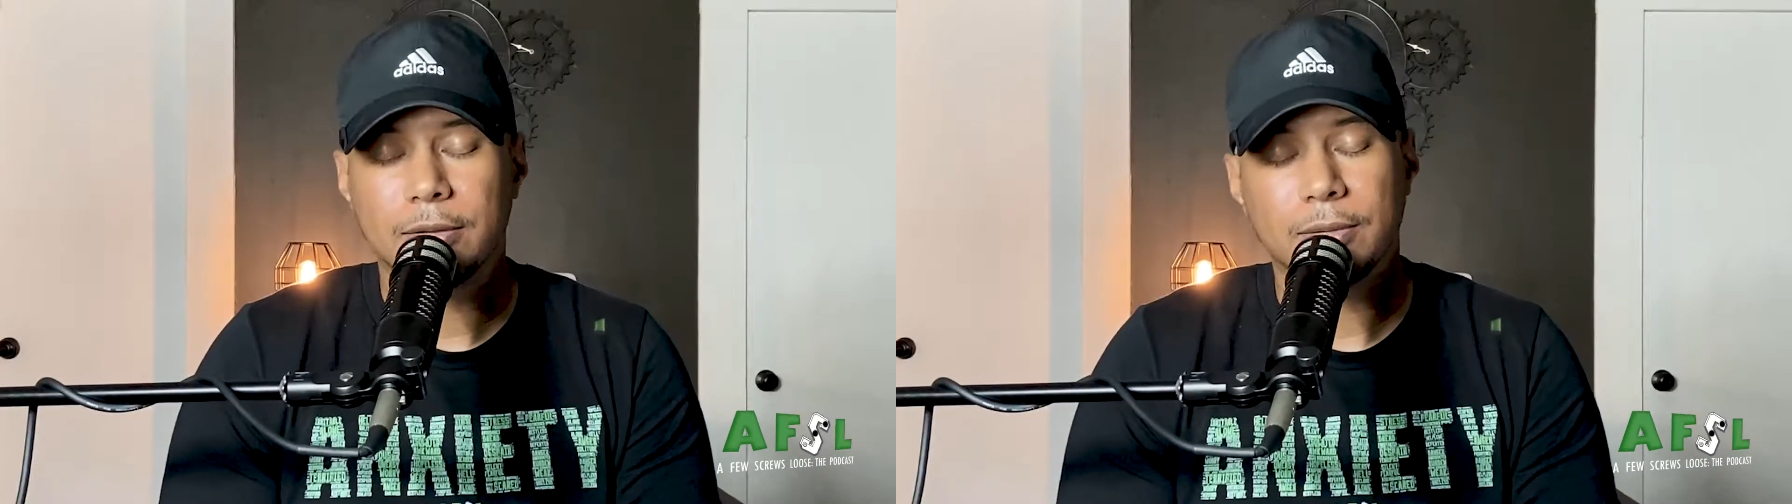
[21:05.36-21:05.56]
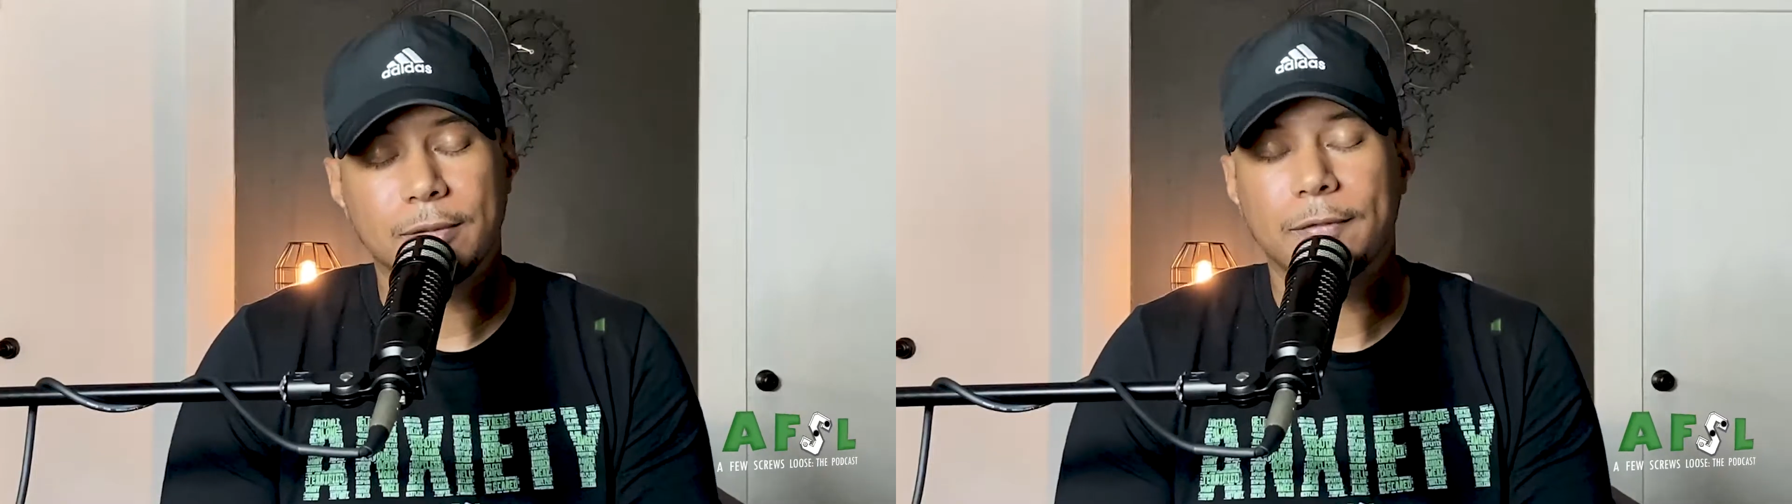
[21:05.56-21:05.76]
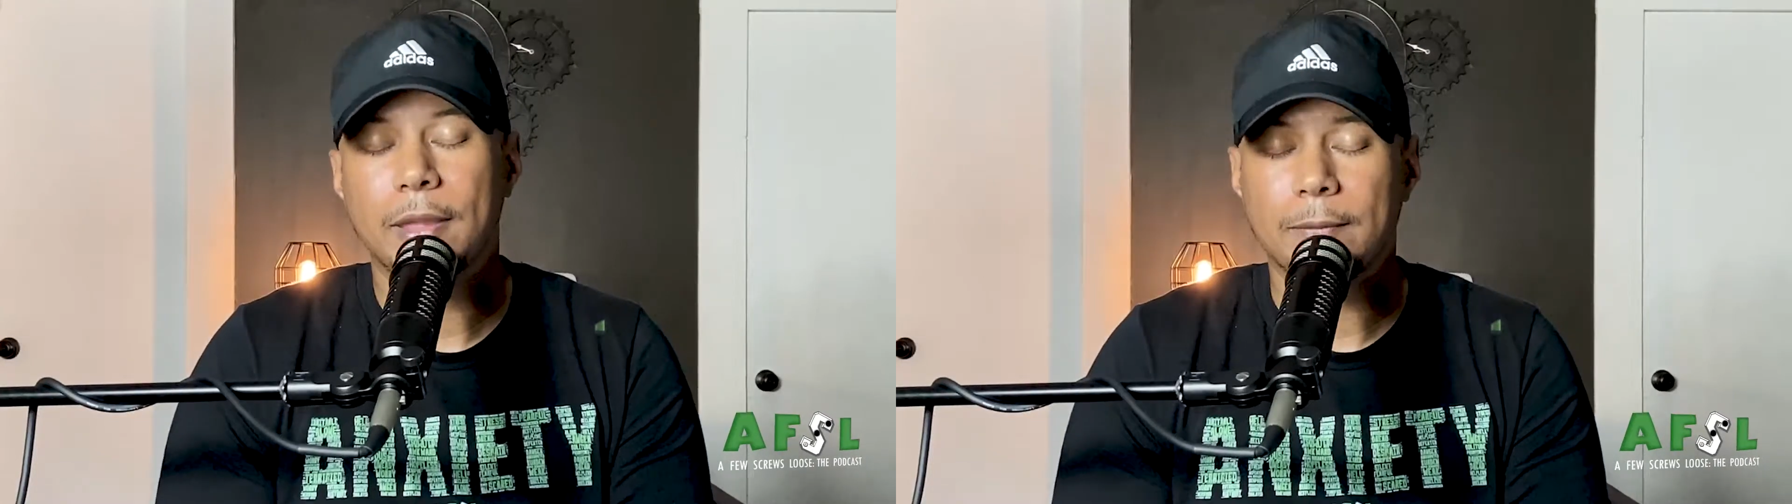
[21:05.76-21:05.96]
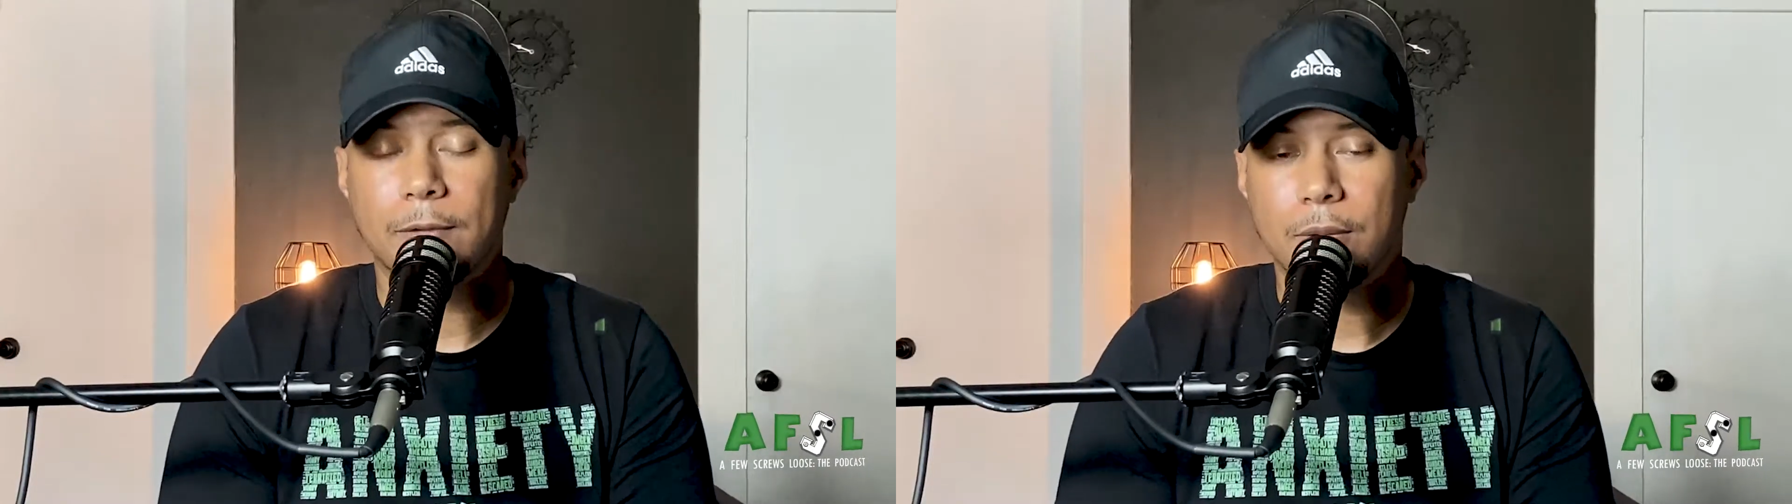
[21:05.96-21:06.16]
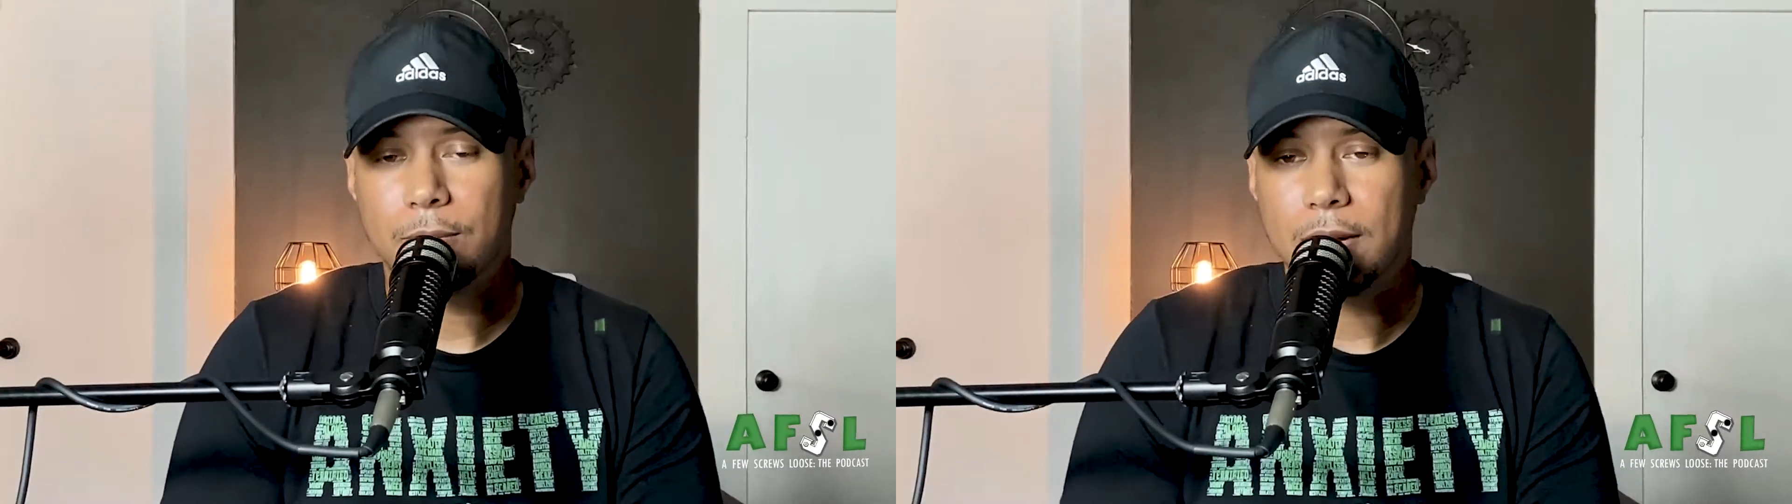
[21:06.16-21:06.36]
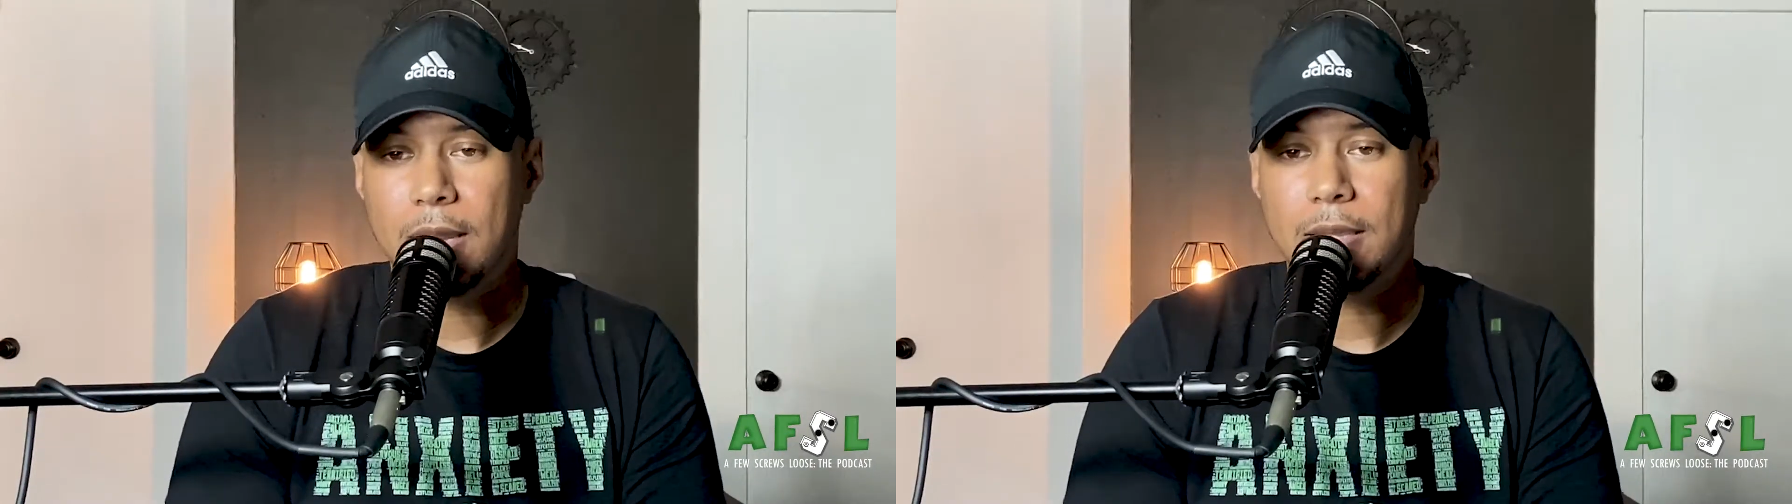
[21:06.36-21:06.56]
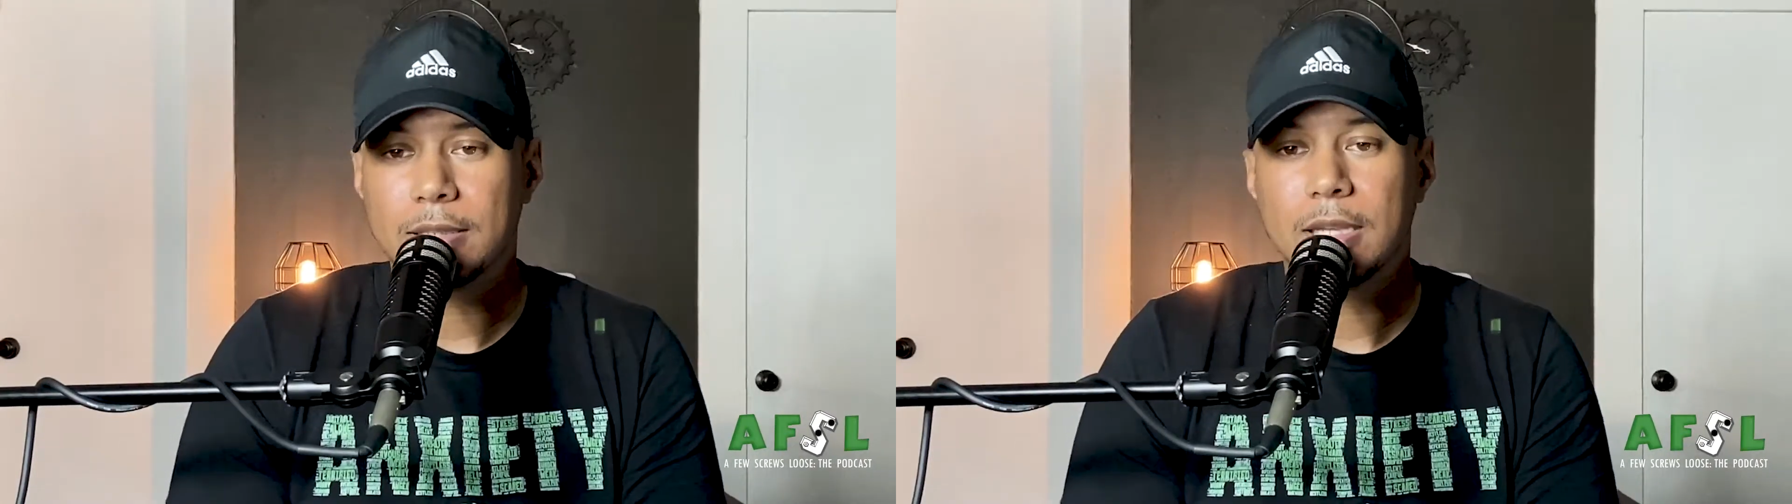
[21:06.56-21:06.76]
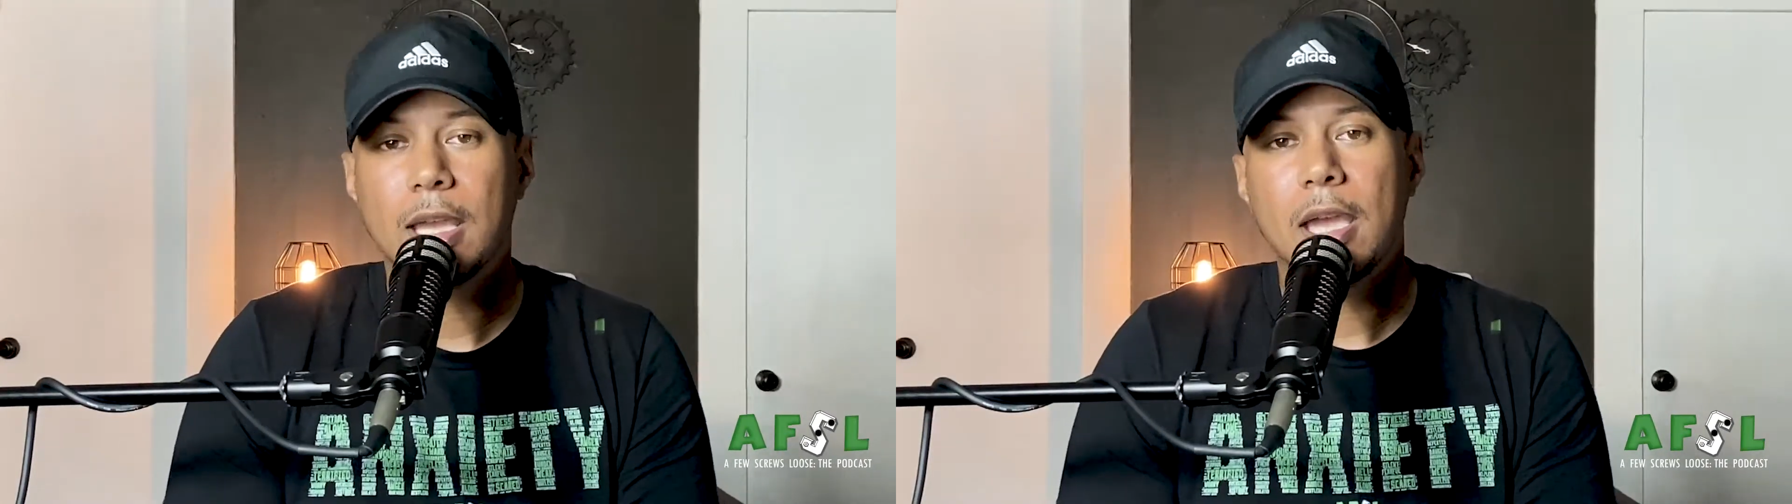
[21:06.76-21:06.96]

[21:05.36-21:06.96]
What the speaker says: on the flip phone days.